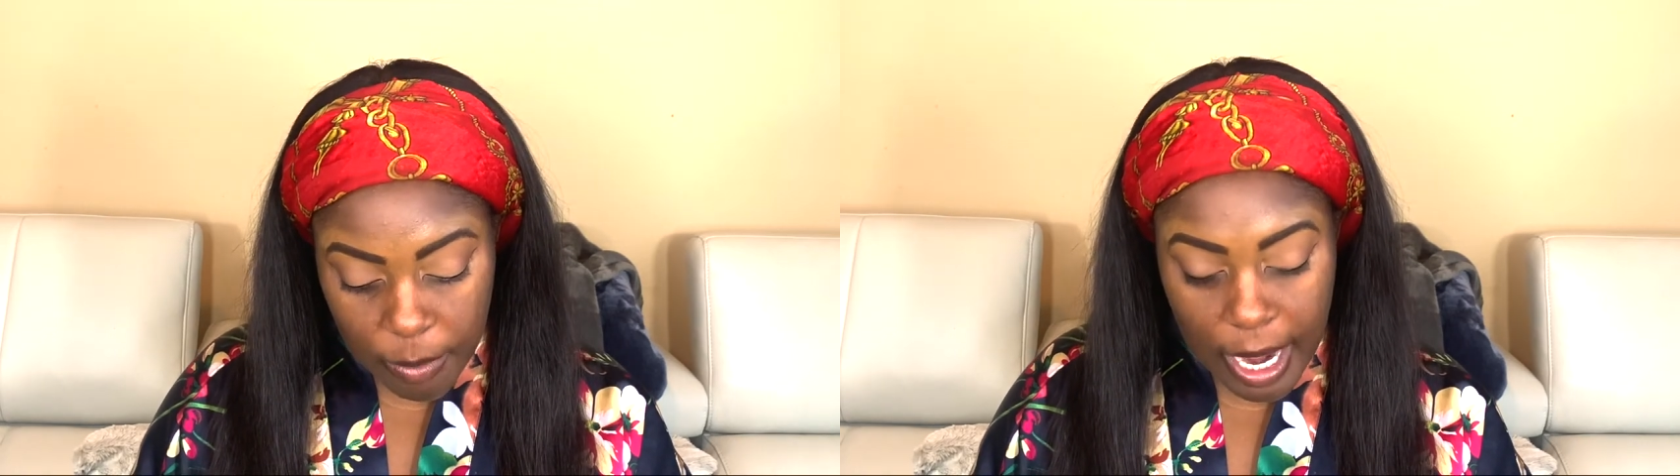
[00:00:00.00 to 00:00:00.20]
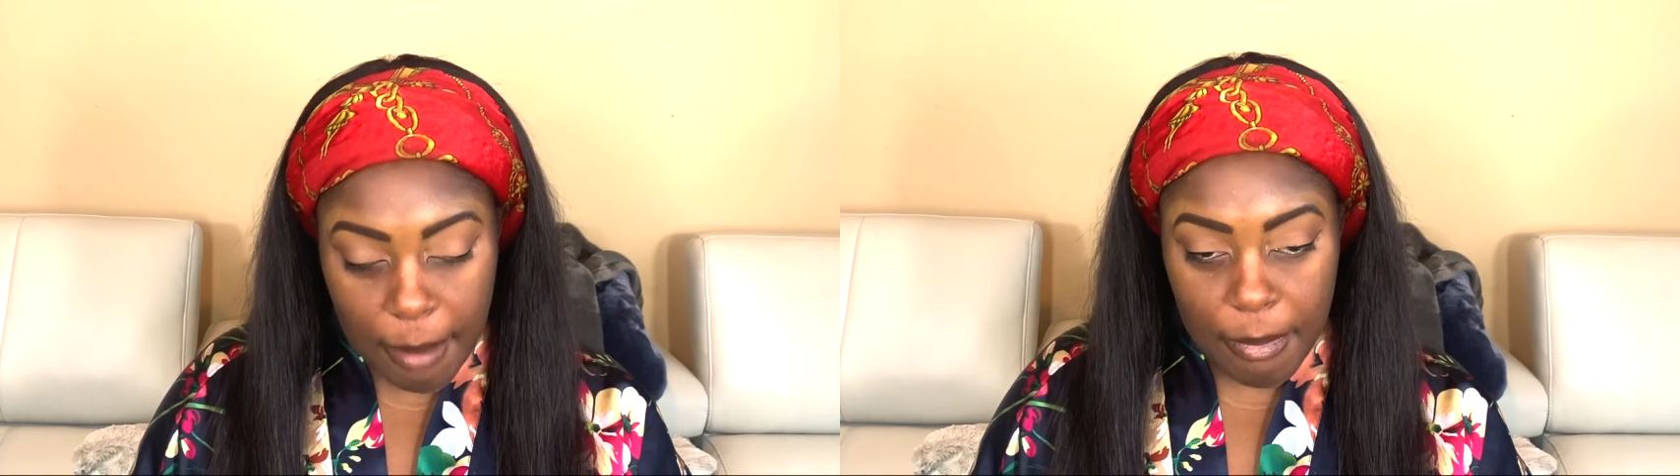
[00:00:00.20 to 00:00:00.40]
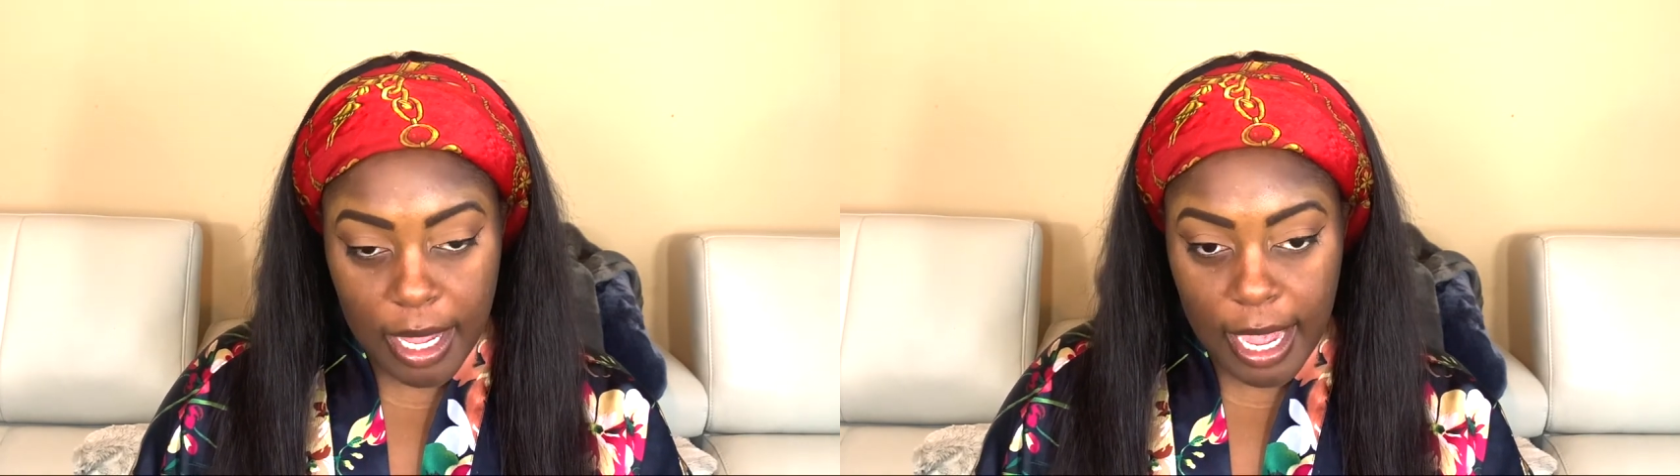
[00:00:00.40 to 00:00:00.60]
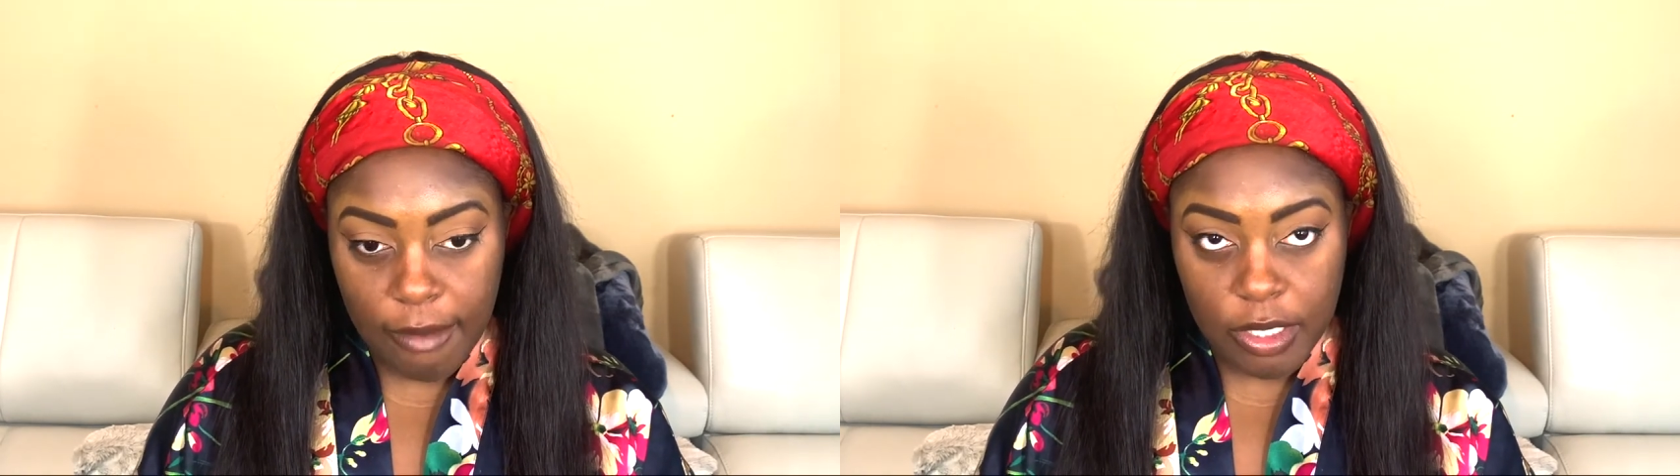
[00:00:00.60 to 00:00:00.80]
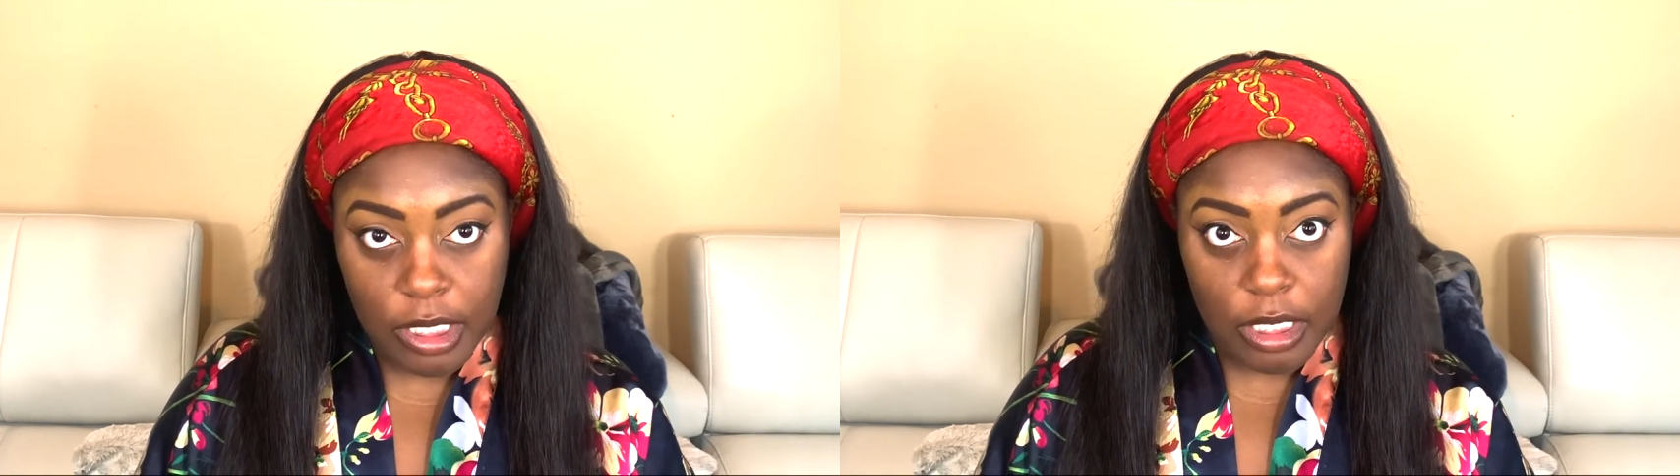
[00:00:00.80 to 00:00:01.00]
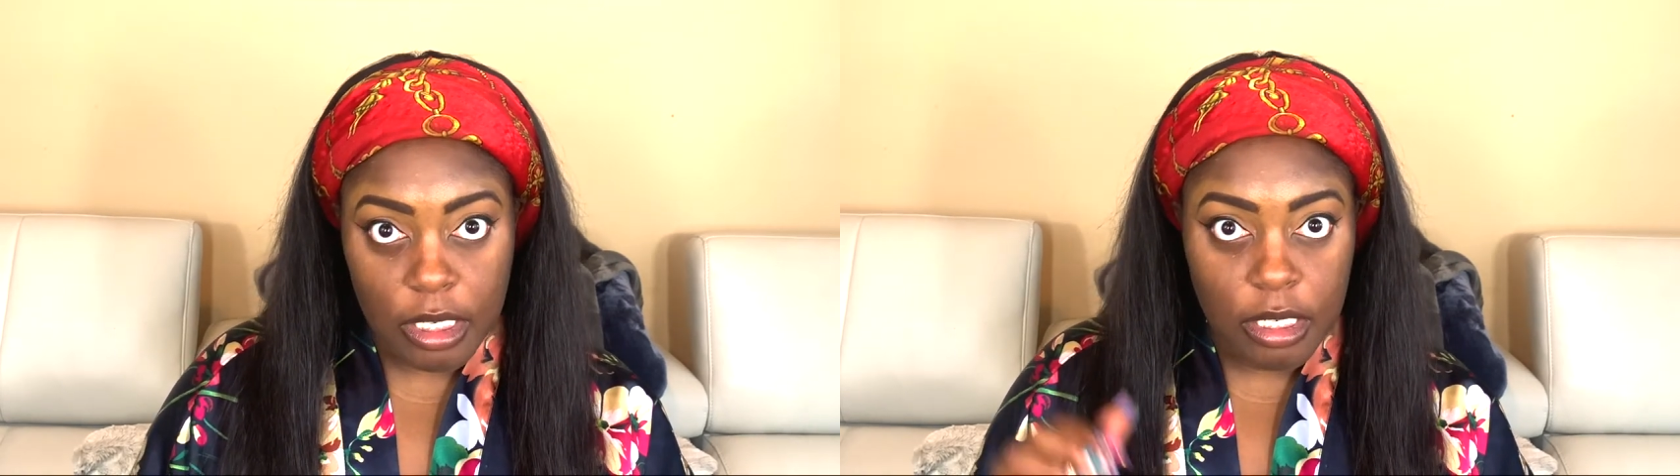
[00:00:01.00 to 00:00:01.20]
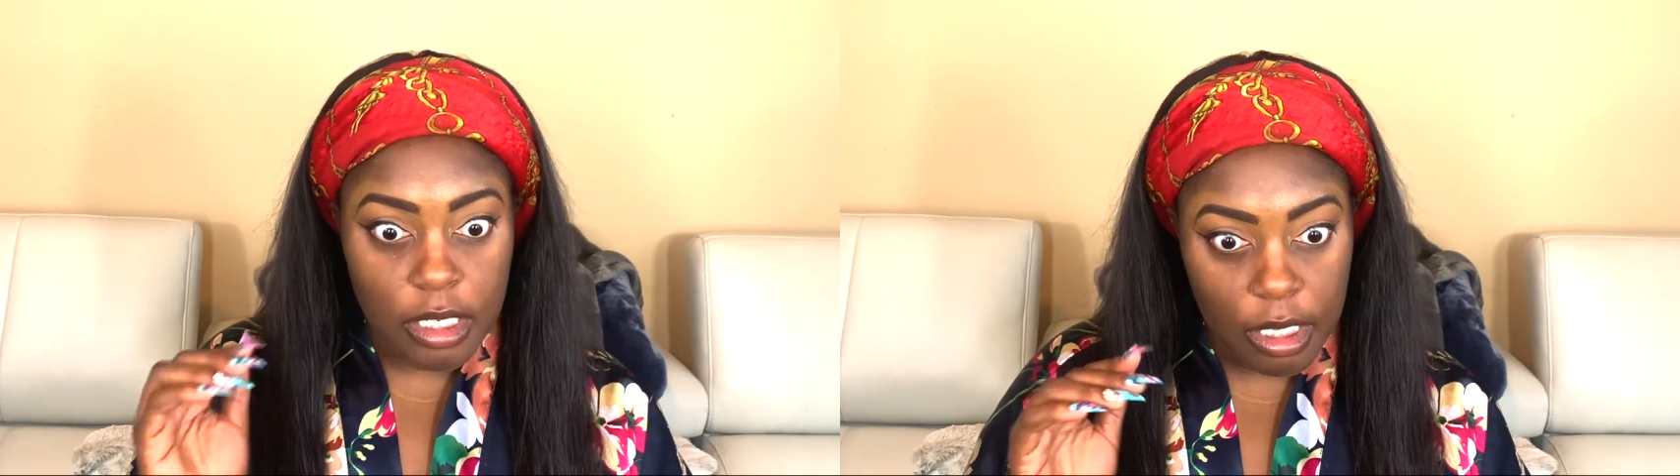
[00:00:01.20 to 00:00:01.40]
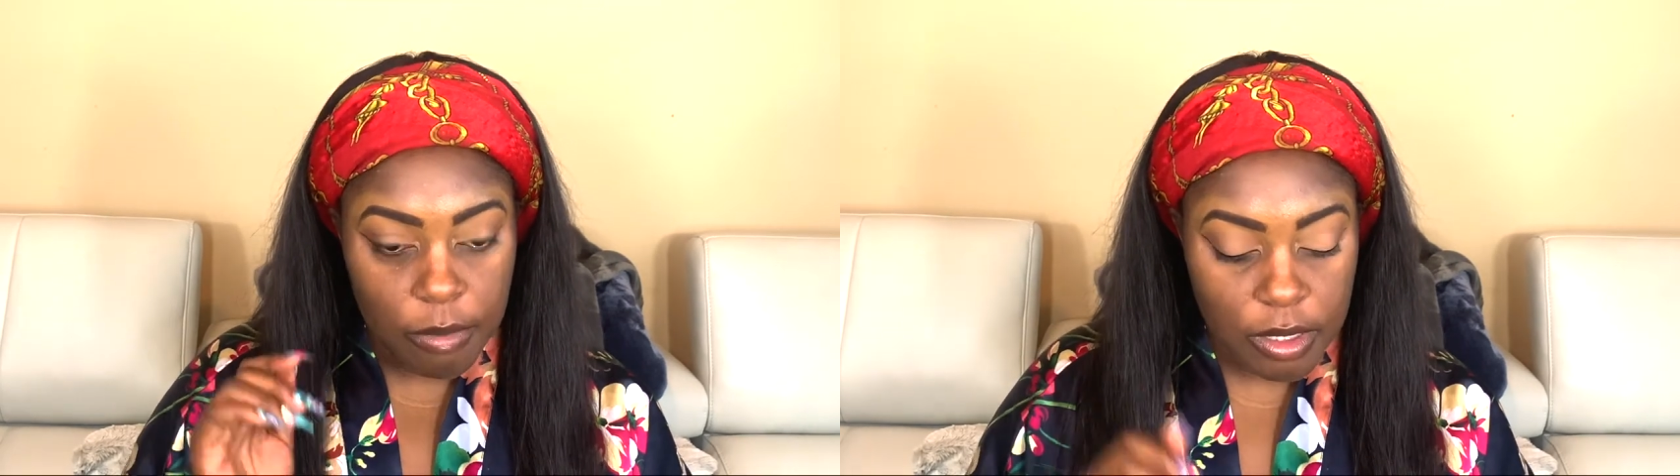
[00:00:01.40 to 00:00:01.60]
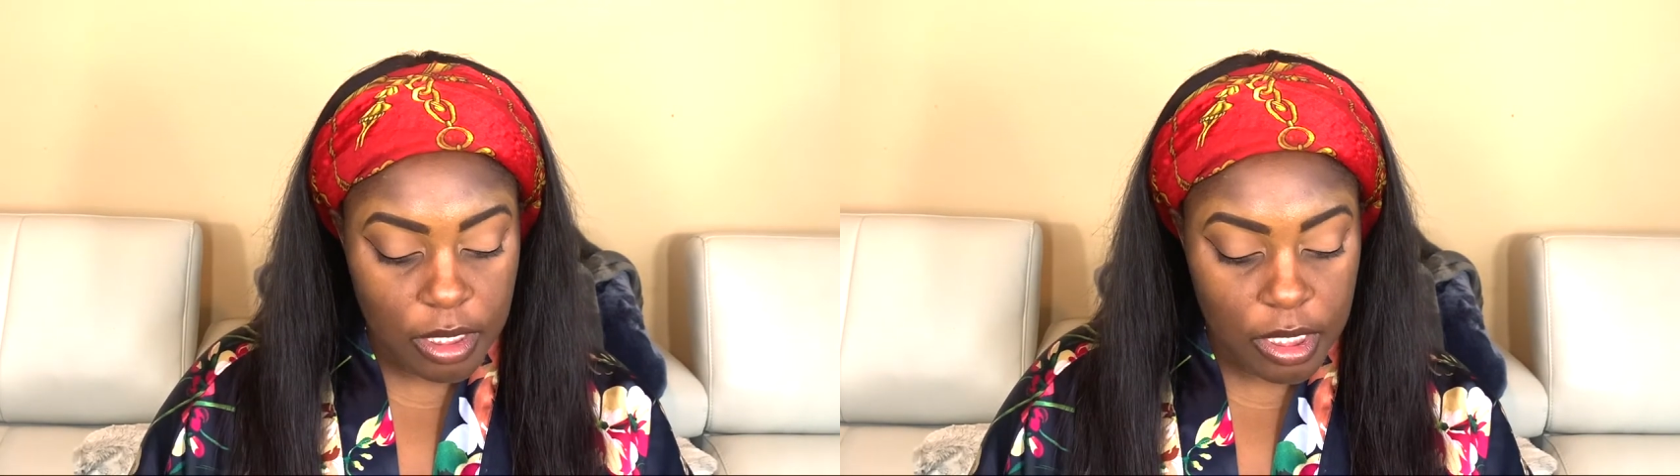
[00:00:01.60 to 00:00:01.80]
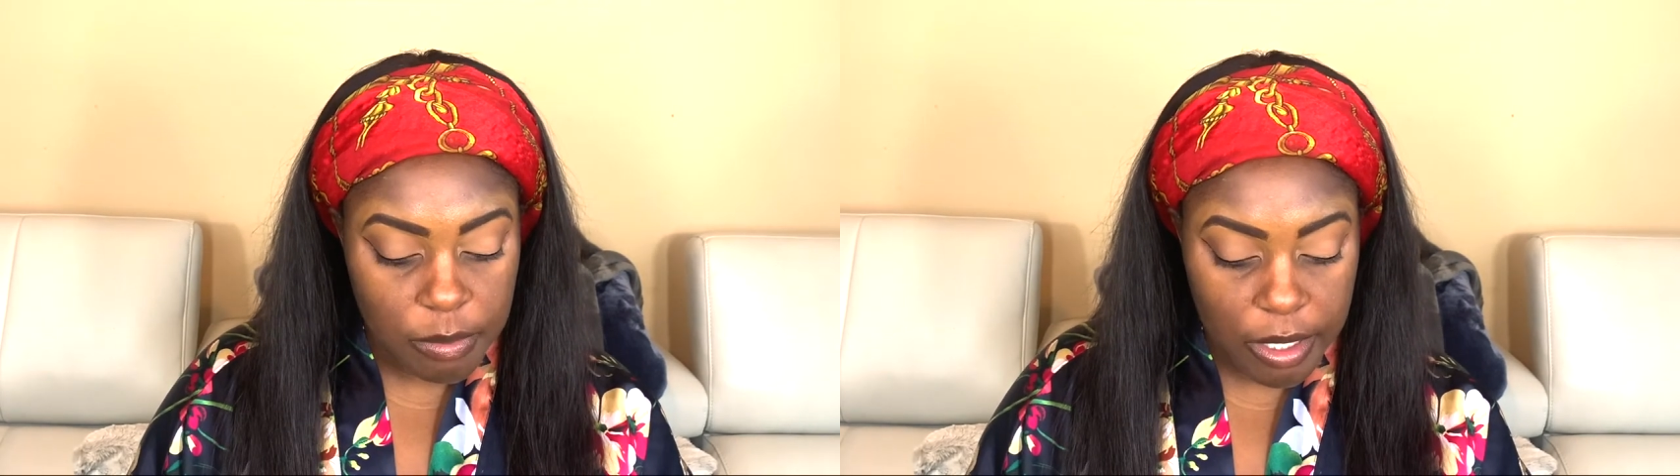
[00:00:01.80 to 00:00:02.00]
I may have to get deep into
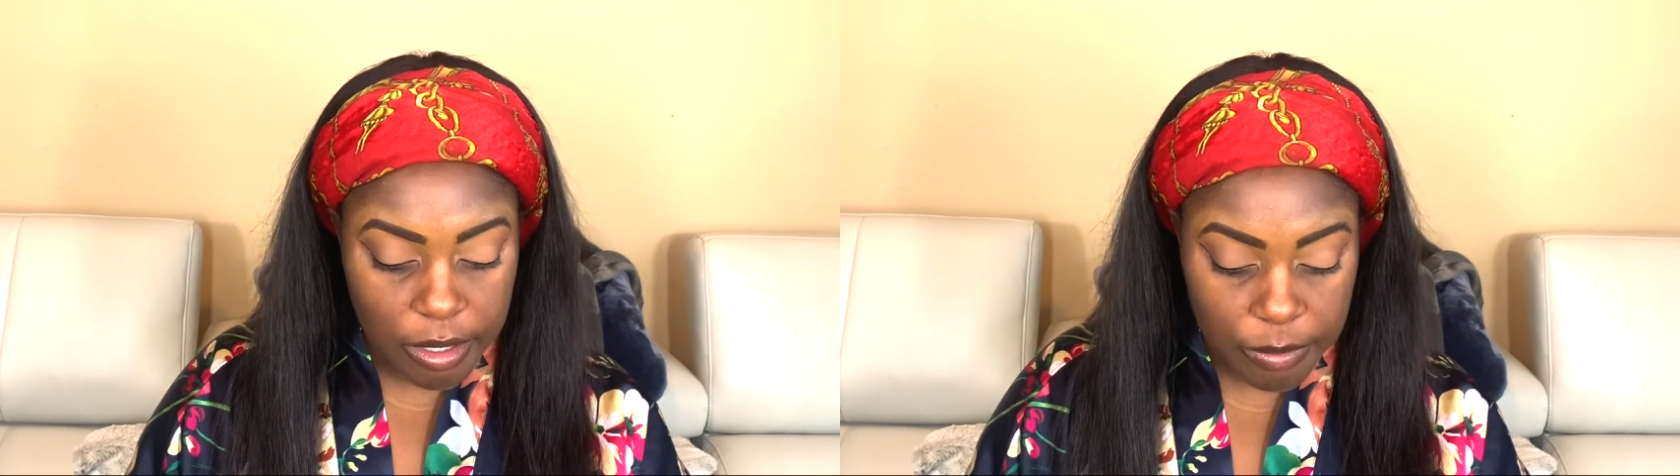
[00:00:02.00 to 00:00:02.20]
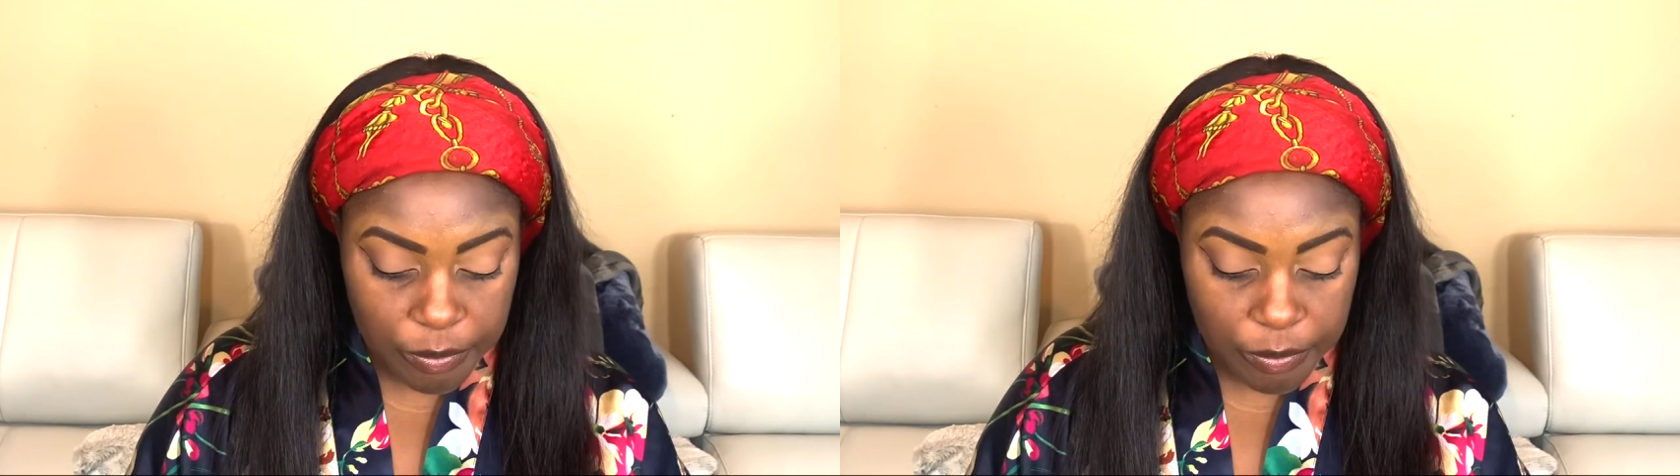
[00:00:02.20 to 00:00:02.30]
this mirror.